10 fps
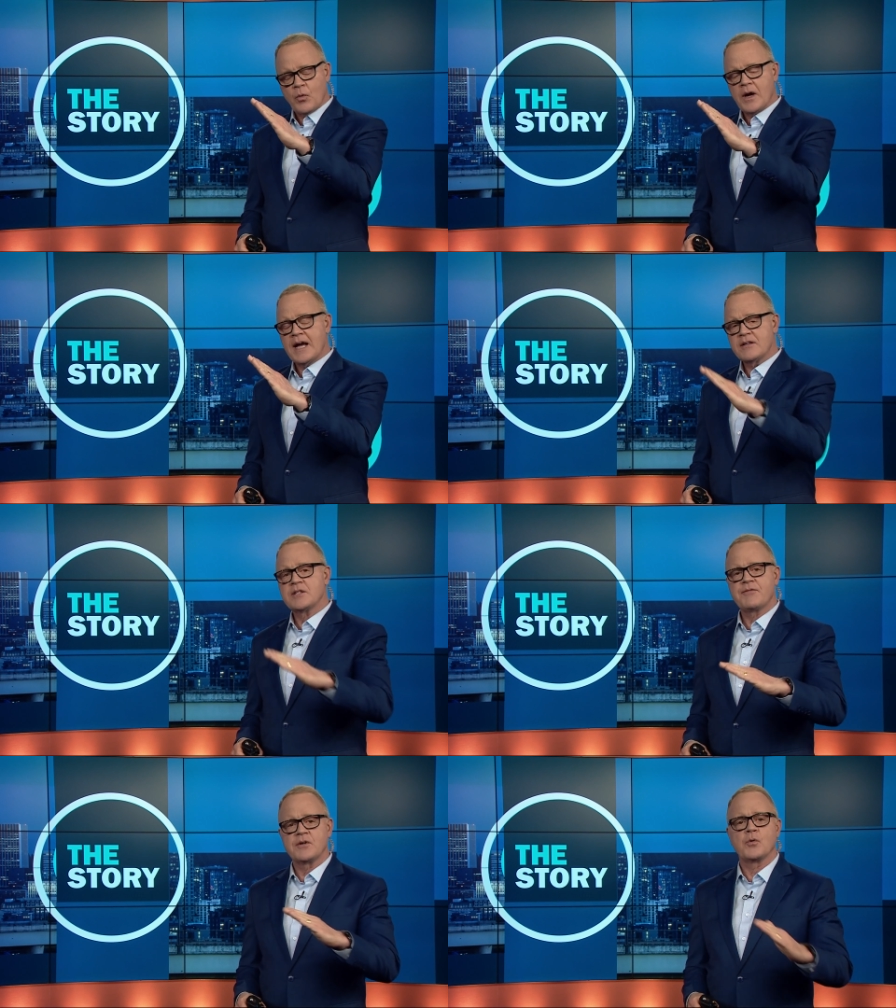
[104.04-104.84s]
as
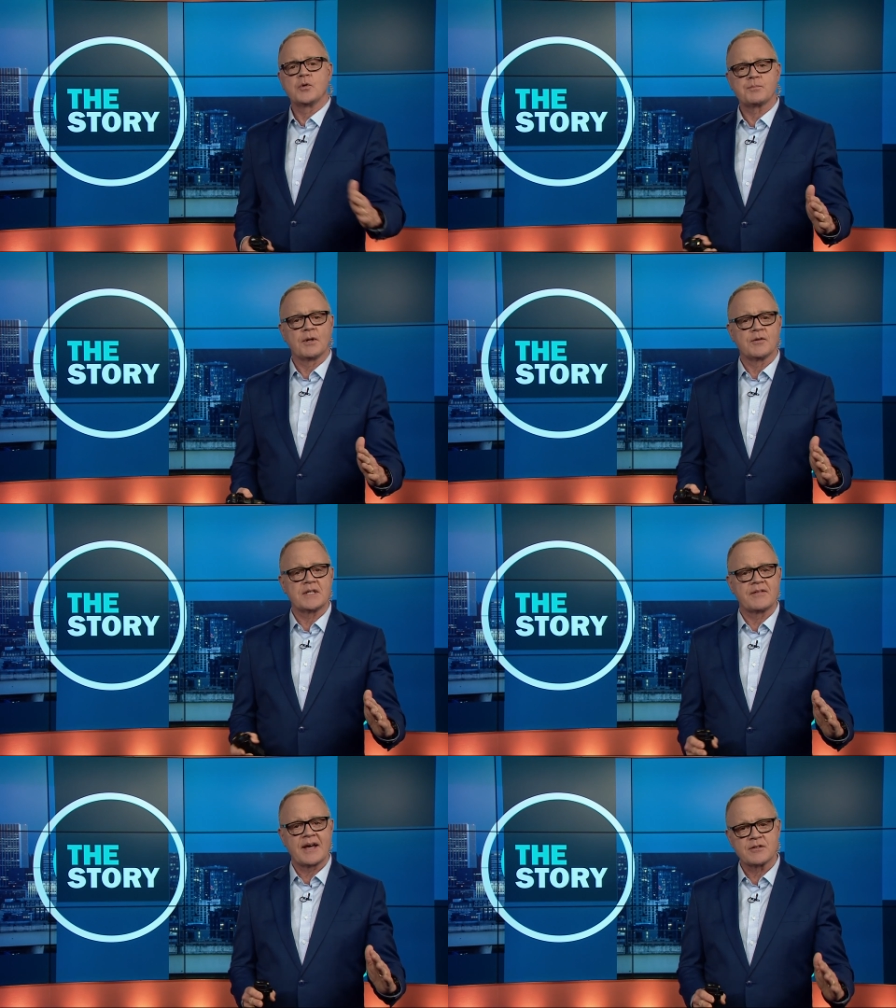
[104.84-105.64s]
if it was below
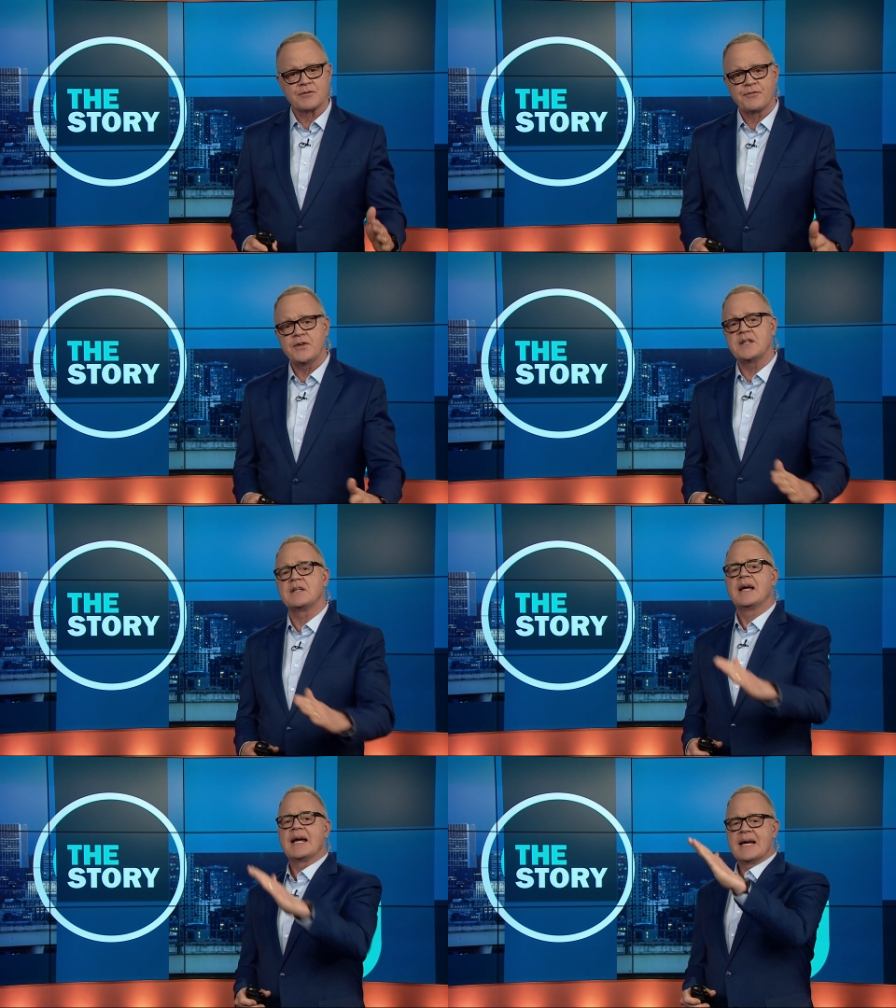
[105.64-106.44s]
10,000
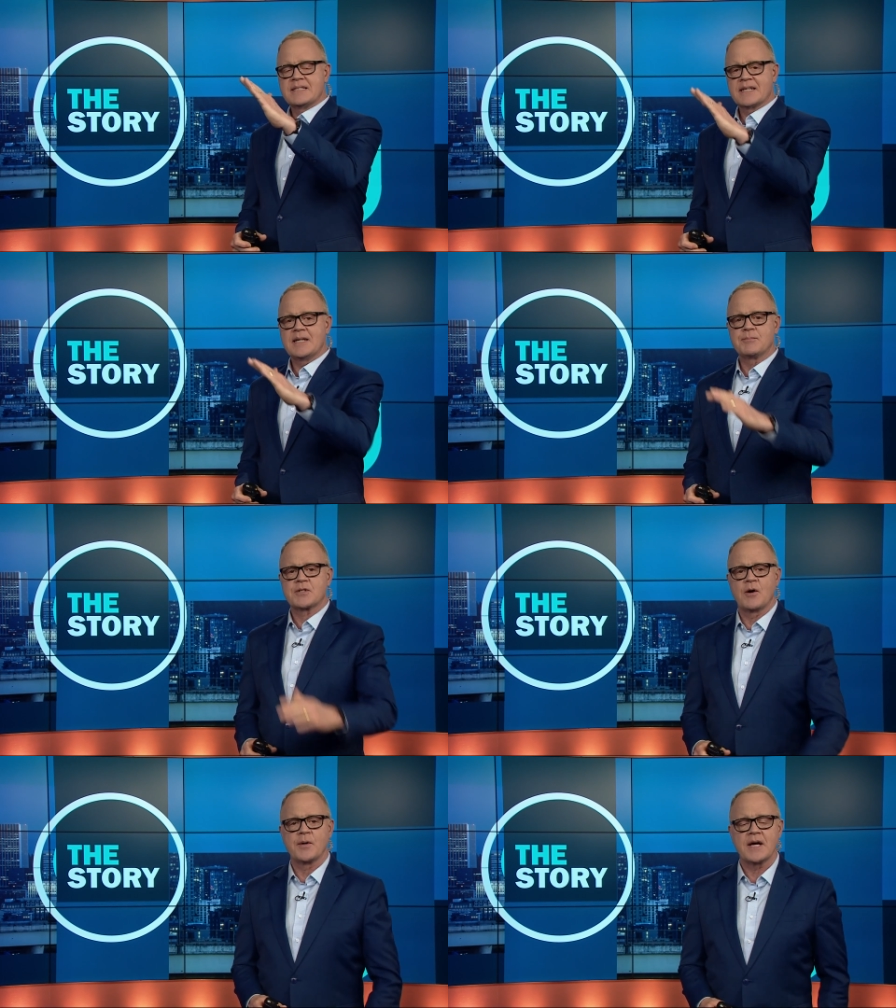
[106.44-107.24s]
feet as it keeps
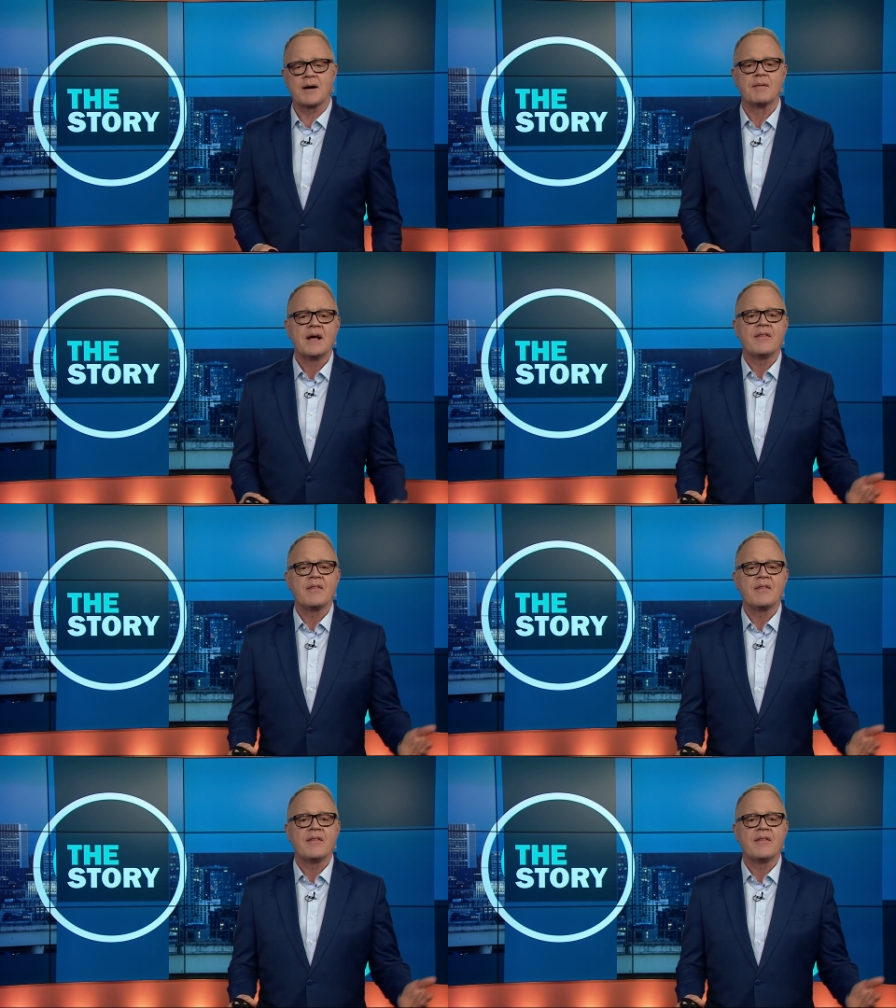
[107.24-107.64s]
going up.